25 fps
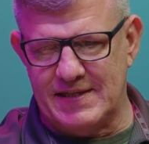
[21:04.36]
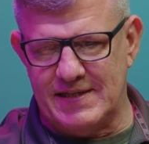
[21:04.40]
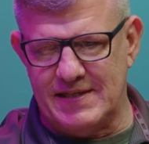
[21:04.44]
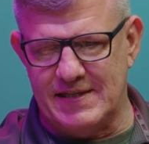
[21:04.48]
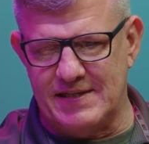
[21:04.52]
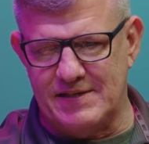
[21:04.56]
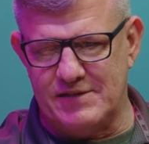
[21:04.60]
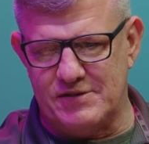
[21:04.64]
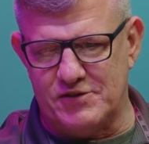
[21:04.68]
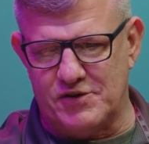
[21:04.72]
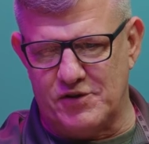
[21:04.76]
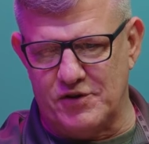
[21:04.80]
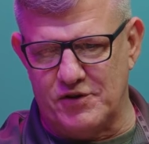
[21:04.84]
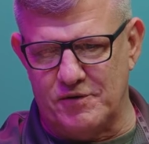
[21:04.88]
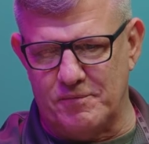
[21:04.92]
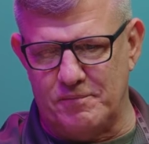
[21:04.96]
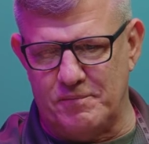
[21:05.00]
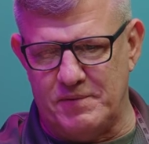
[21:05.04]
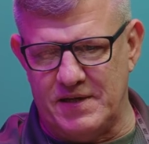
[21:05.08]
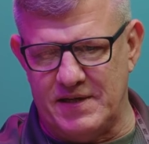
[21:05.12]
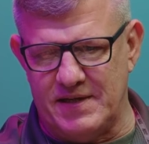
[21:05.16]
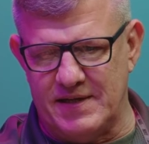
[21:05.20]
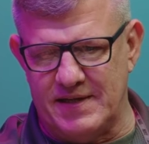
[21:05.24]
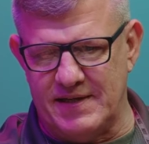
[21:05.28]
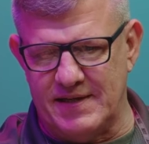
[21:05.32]
is going to
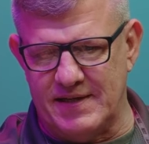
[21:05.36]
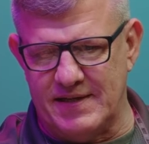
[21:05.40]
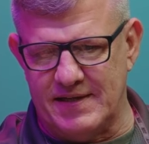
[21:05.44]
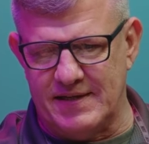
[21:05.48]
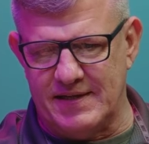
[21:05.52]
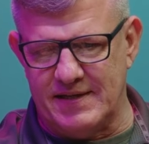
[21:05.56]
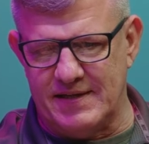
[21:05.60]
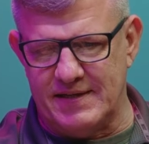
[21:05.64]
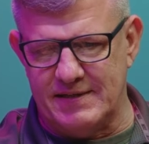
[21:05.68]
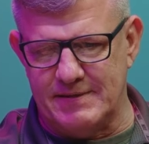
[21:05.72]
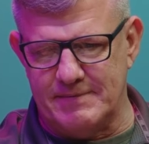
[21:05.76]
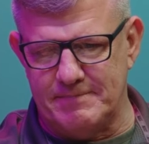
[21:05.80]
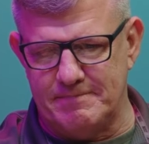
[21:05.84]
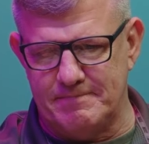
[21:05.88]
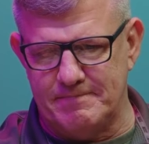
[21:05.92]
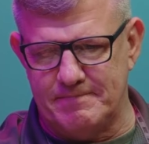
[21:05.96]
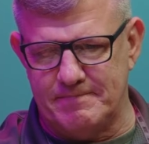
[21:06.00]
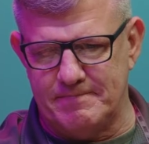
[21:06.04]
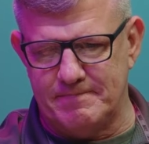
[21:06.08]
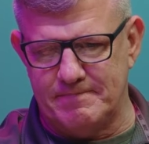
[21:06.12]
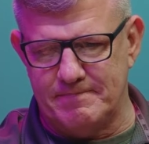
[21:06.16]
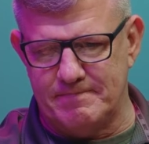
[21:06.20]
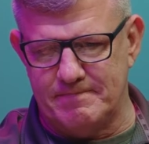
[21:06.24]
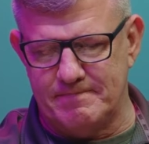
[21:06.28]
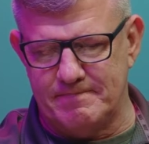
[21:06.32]
be uh,
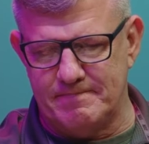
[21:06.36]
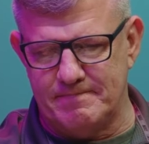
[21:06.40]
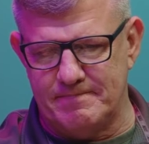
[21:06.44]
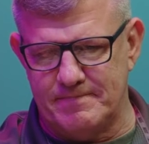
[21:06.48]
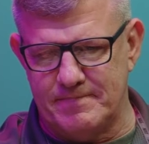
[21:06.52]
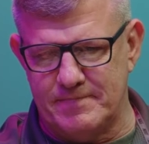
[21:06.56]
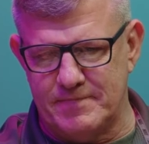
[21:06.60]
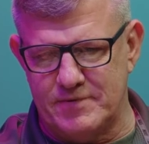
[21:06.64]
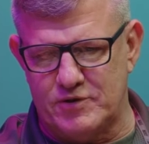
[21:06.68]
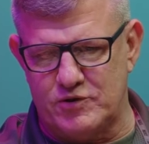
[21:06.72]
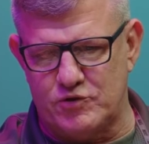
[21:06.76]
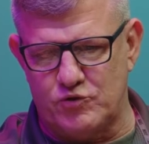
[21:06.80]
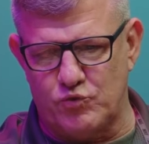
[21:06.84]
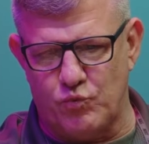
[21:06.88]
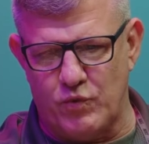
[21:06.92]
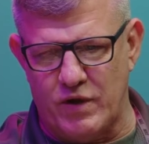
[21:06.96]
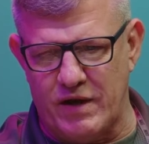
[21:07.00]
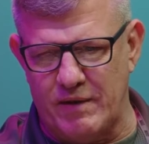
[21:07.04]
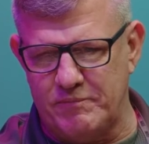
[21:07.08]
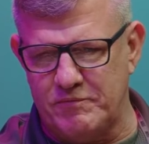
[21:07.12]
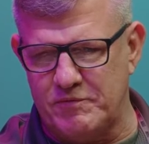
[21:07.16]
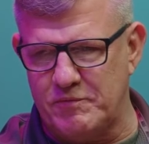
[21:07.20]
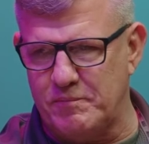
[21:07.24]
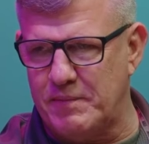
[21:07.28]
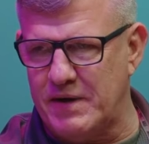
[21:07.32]

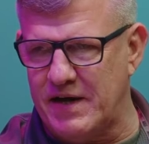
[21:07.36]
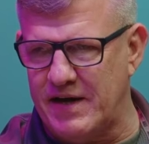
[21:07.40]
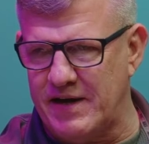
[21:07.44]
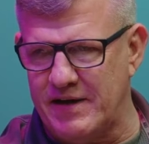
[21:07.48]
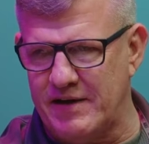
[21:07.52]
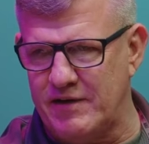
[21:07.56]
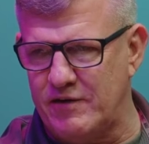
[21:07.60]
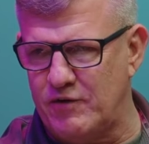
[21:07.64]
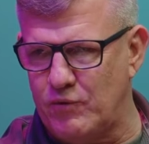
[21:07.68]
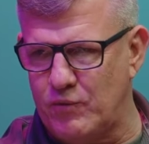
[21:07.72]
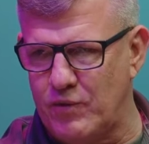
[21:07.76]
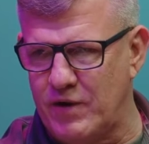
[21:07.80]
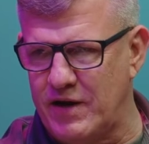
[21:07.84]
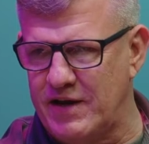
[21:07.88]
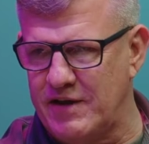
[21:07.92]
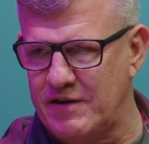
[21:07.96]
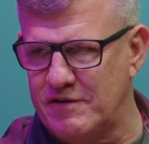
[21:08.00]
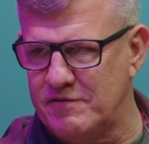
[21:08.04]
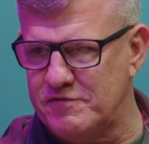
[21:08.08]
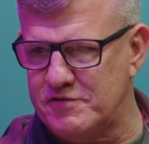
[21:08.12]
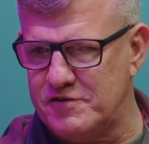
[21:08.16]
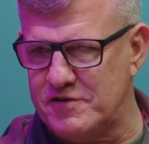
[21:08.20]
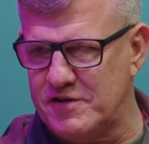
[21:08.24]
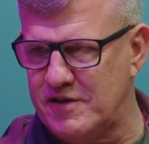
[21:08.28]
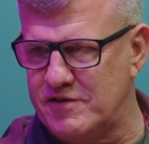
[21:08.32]
swept by an array
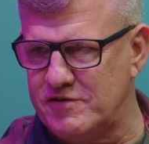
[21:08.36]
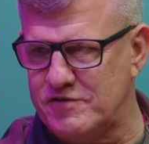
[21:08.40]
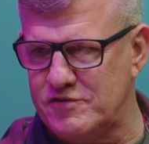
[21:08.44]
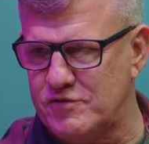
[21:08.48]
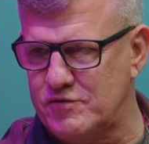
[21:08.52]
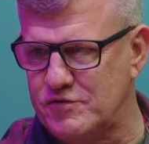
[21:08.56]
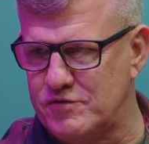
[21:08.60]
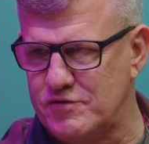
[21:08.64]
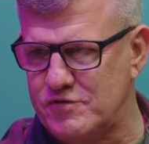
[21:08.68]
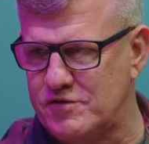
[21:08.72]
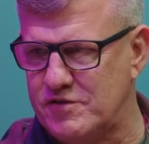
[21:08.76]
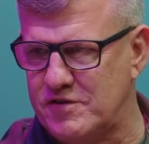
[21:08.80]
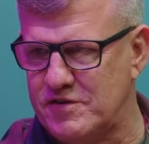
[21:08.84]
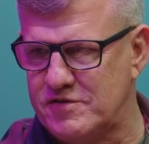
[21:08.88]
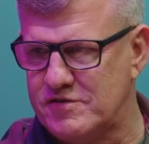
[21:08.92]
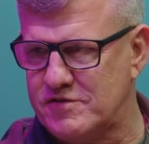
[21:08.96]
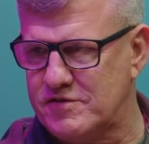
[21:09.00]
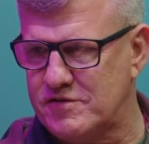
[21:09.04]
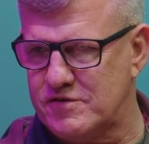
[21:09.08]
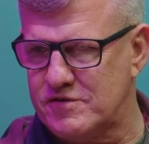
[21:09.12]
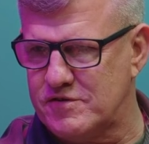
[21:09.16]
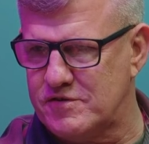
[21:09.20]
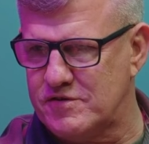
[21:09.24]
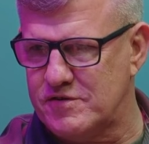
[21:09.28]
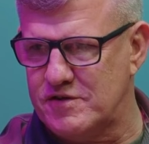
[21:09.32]
of sensors that's
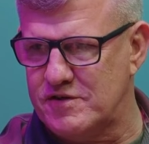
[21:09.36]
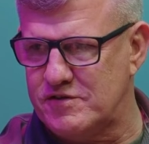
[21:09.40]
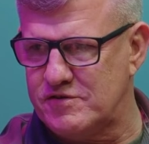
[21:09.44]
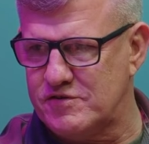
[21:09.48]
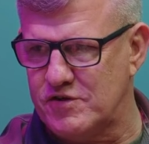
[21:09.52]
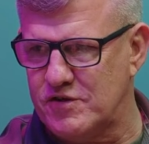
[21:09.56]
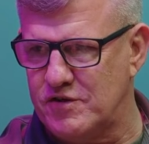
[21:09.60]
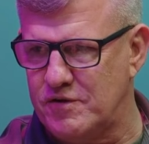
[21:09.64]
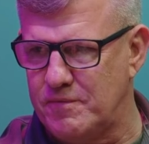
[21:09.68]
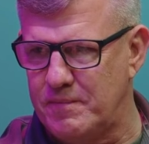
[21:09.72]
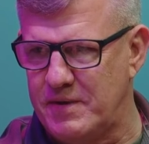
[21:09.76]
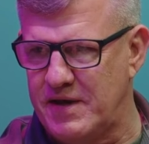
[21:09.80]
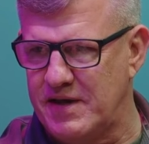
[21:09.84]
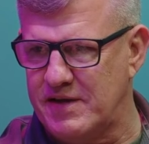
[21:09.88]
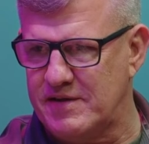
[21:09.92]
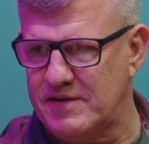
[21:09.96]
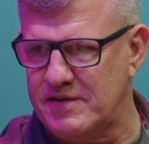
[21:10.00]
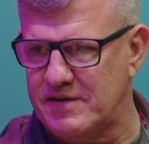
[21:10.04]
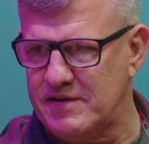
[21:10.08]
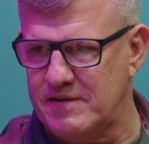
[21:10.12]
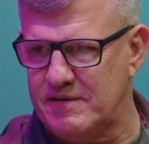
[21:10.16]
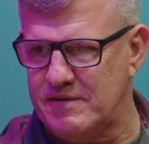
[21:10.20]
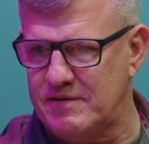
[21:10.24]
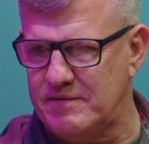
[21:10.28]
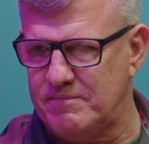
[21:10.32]
that's going to make
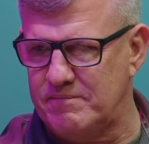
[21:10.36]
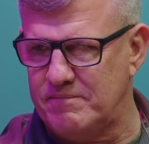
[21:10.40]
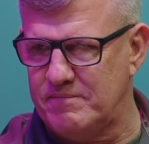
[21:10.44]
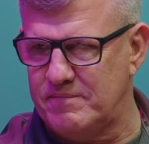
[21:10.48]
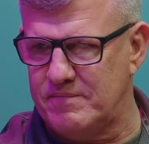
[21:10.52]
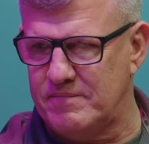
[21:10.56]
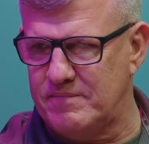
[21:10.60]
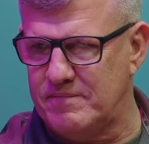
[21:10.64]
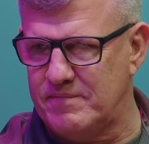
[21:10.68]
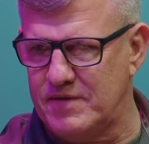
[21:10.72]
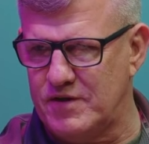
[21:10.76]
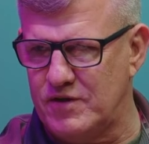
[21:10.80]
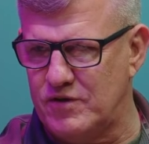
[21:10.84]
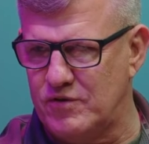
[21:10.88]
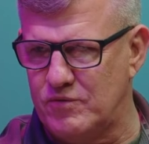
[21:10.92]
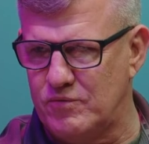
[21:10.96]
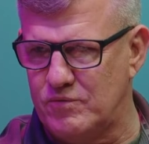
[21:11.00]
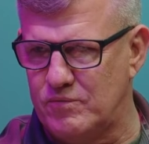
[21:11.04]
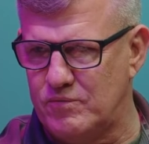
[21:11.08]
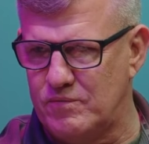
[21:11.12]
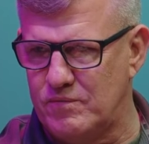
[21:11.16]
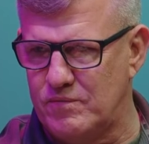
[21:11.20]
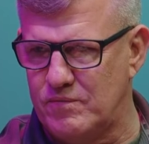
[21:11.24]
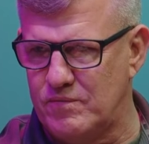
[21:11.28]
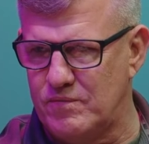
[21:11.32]
it you know
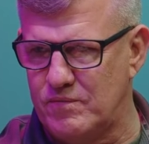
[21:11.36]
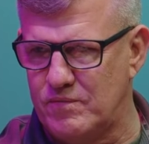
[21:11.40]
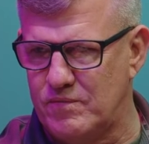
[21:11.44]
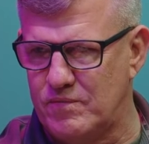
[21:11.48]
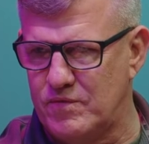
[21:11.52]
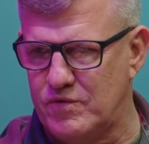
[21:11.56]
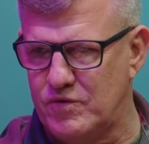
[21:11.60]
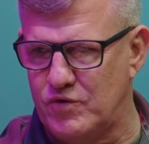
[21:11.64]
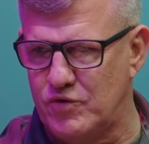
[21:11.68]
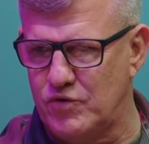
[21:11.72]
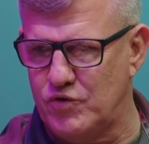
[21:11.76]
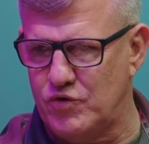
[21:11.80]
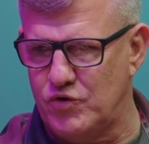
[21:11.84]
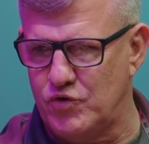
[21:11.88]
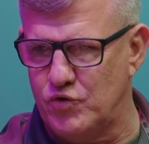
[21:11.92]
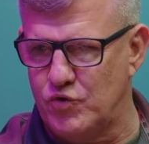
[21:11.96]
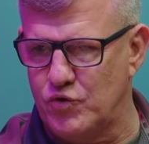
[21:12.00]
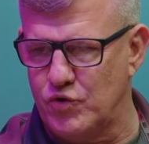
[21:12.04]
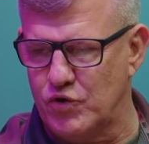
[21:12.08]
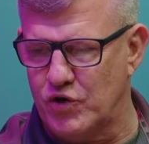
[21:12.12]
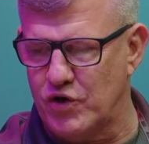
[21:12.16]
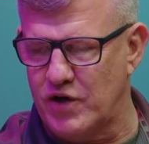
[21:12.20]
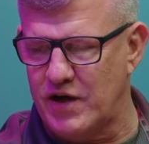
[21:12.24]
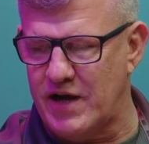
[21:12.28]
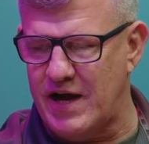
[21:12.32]
you're,
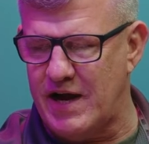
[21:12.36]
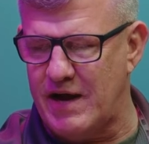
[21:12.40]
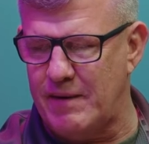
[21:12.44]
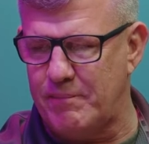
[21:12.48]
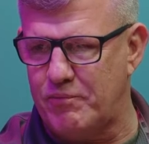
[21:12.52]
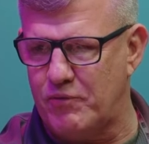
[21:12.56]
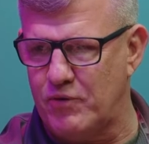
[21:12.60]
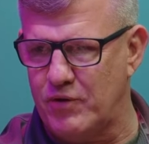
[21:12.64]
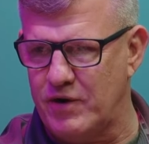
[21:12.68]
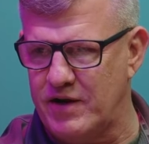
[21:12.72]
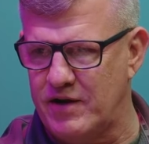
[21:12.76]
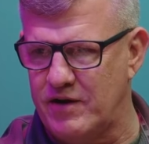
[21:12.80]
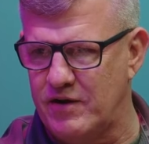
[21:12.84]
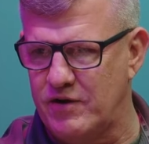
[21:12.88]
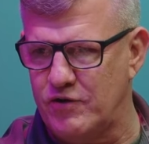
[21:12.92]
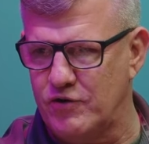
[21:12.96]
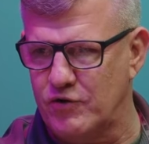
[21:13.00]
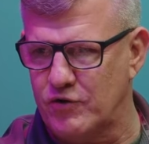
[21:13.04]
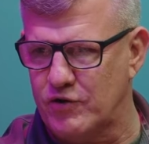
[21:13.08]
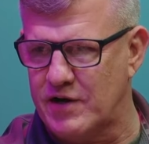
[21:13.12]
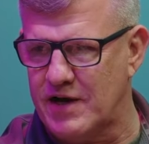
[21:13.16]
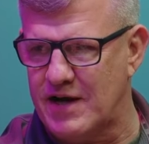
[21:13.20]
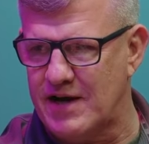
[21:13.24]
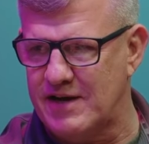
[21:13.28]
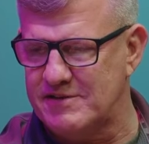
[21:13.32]
you're going to operate under
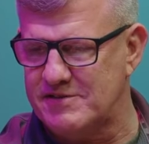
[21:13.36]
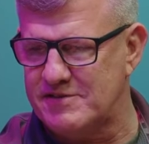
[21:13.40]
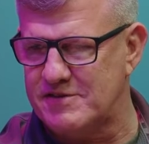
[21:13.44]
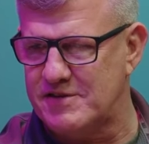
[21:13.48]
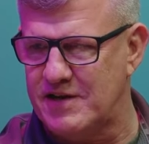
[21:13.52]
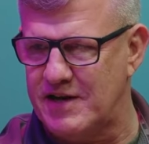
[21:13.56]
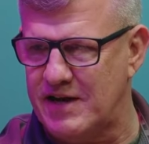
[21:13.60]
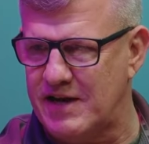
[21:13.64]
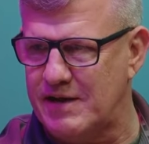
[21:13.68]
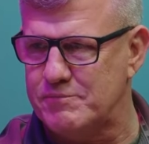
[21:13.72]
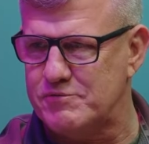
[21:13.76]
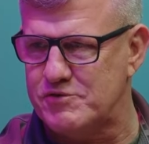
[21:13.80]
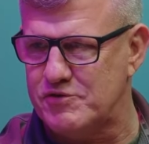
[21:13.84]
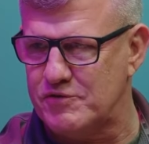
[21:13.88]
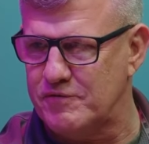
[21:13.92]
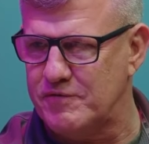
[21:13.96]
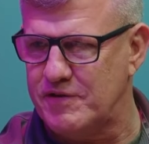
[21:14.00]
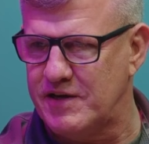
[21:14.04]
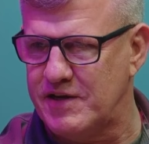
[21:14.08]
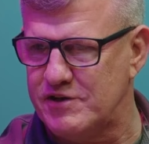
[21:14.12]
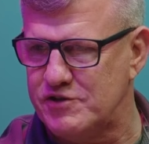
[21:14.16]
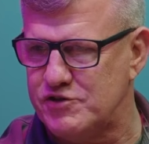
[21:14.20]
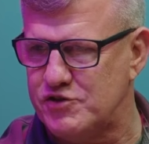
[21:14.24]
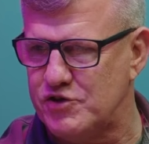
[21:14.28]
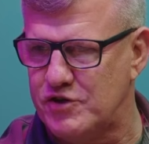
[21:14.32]
constant
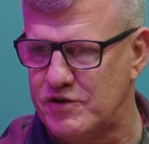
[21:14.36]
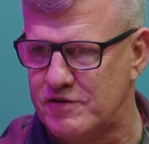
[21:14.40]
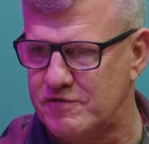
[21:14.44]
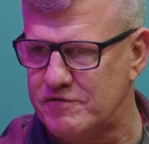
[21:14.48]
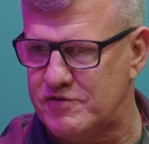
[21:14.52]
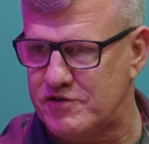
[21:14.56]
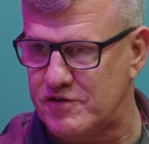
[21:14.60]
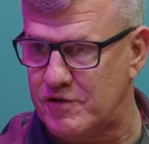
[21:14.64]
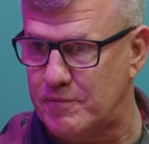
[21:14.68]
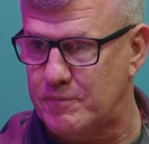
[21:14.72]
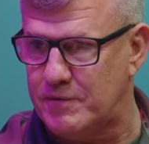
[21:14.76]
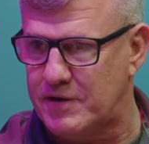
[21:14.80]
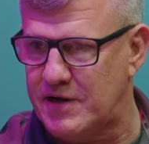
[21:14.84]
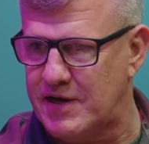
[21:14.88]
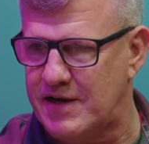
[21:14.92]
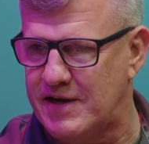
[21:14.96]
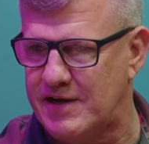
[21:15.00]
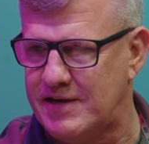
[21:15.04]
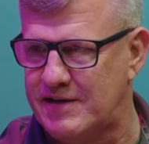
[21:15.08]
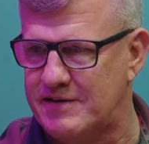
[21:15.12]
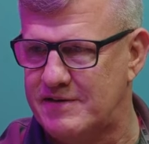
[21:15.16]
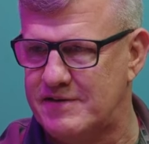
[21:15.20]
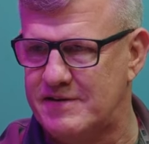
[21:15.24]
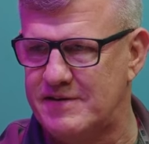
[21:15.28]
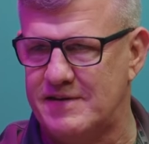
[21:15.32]
observation of some
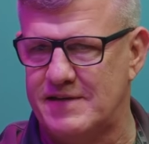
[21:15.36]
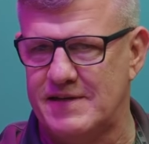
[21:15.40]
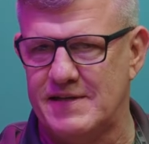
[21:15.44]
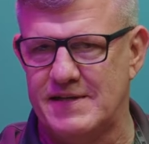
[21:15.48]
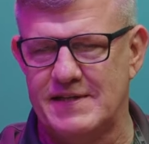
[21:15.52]
kind